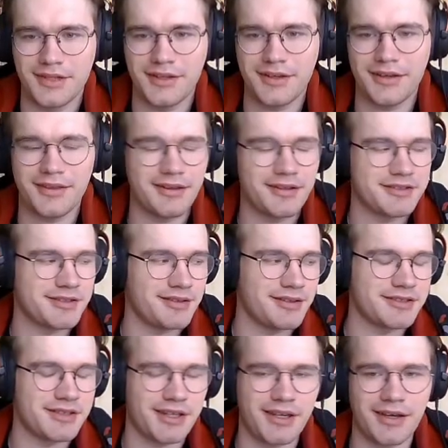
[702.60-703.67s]
I think
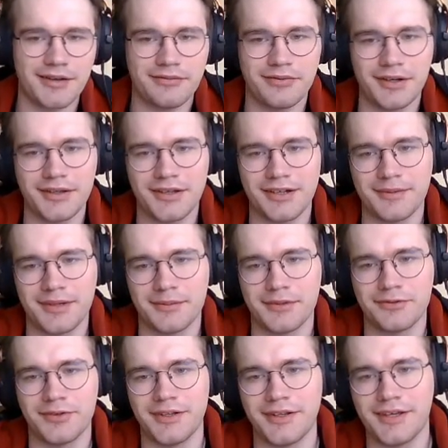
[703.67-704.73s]
there's a cat fight coming
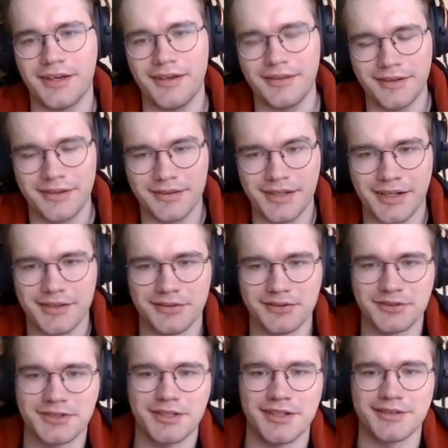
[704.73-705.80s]
between Kate and Ana
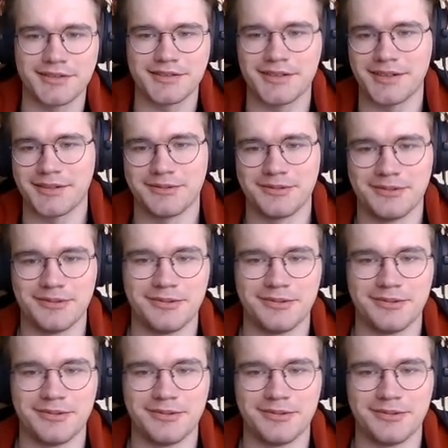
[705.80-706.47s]
Lucia. It's like, ooh.